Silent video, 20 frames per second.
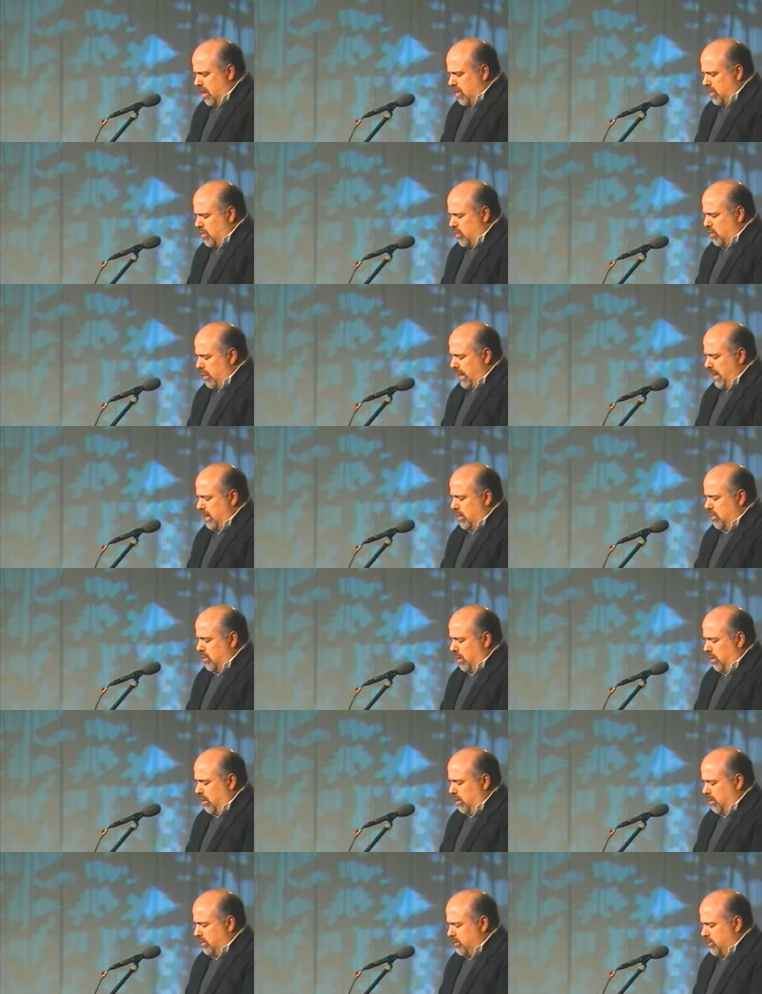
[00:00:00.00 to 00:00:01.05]
The way you
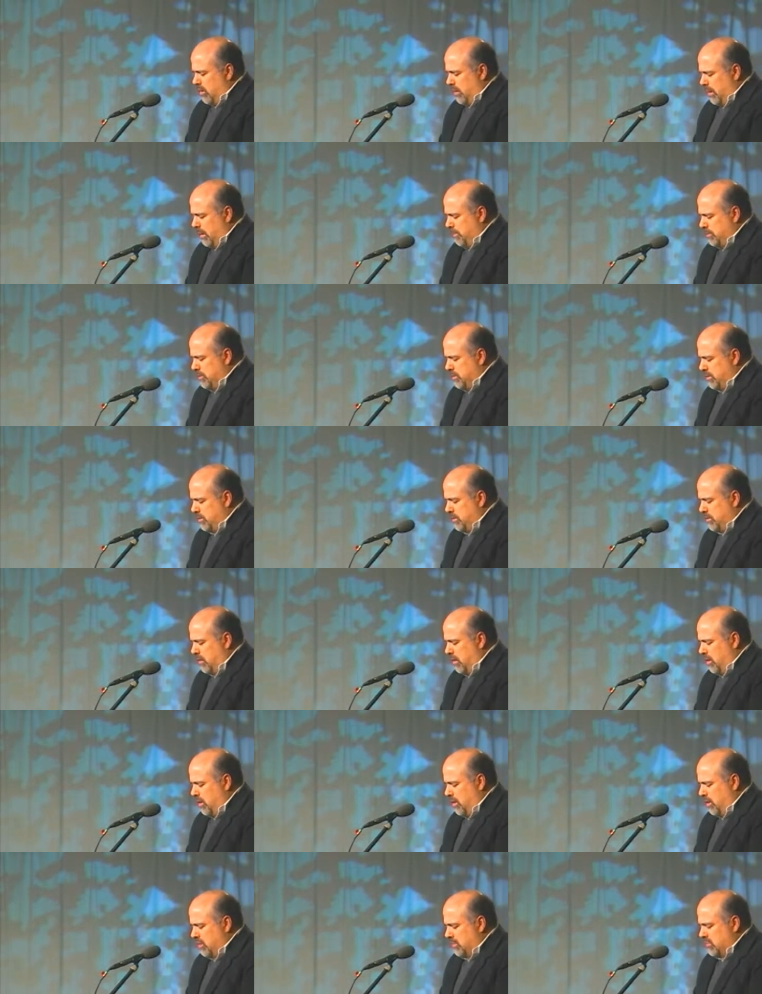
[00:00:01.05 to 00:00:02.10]
hold your upturned
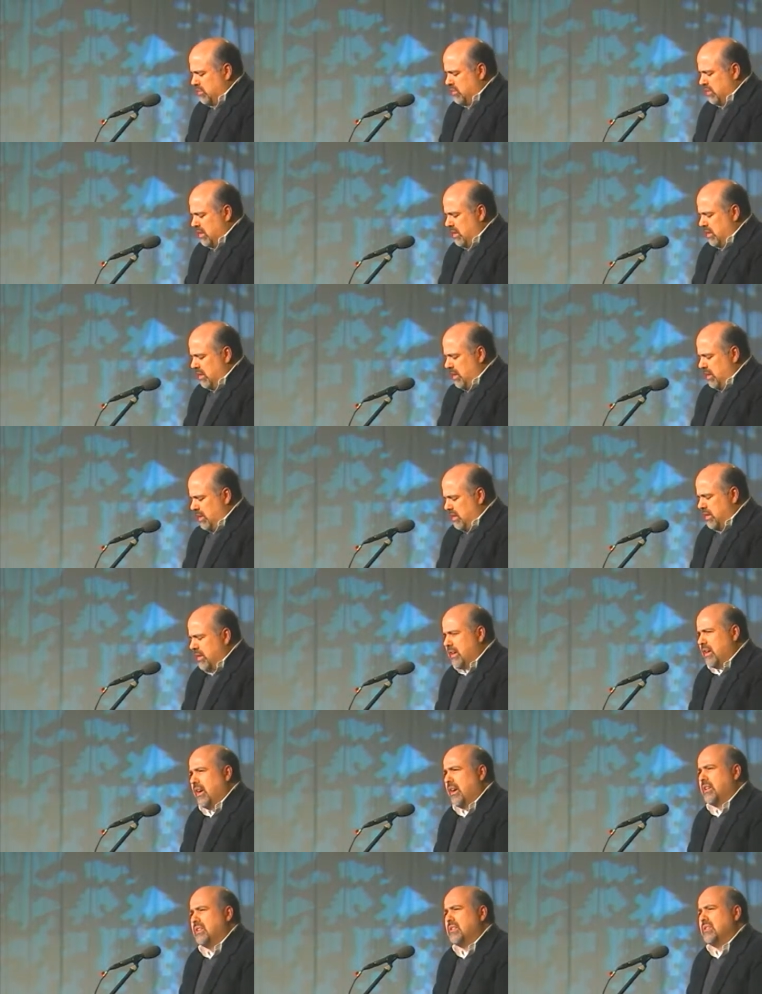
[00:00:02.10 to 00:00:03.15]
arms, the
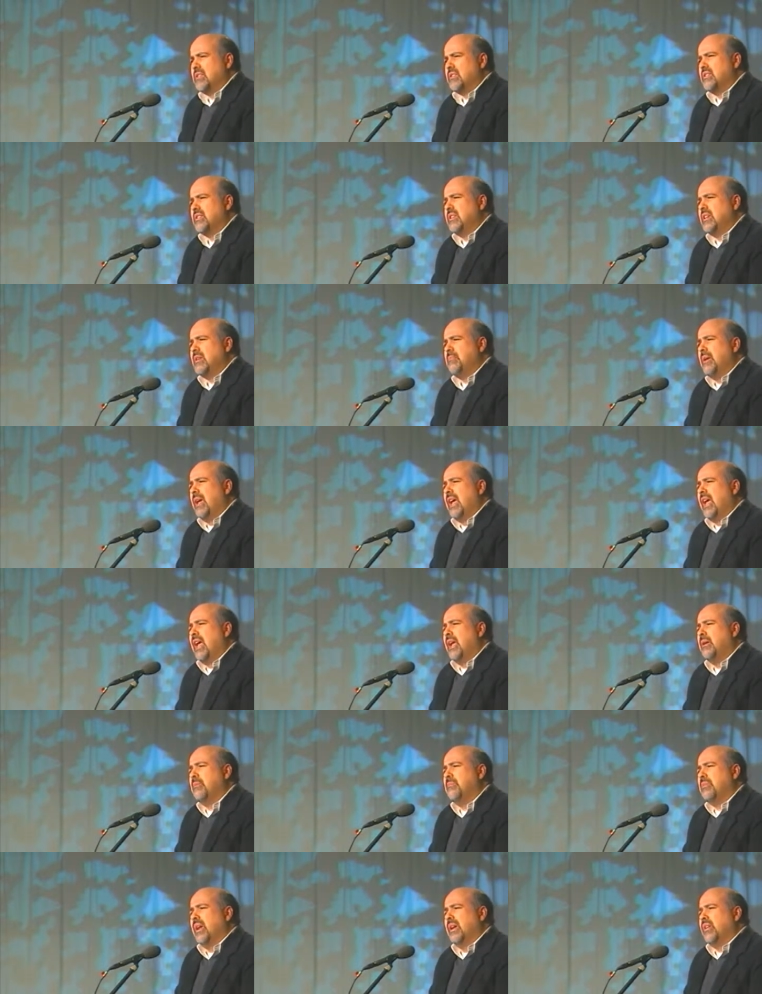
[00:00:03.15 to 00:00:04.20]
cuts seem
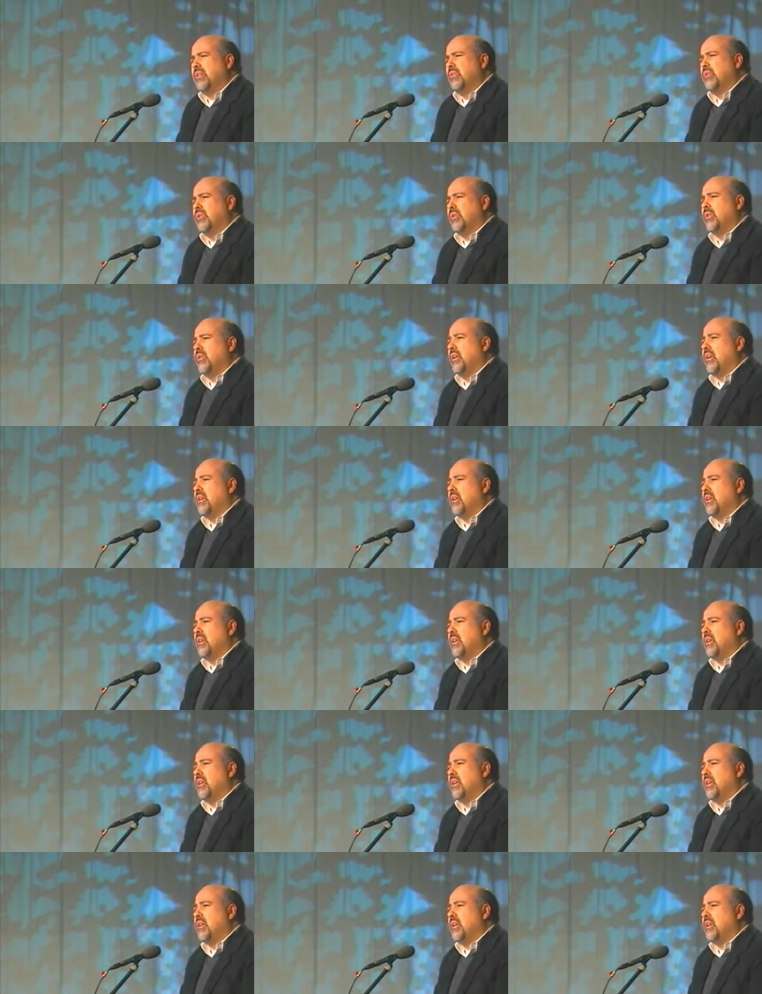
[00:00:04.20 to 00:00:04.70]
aimed at your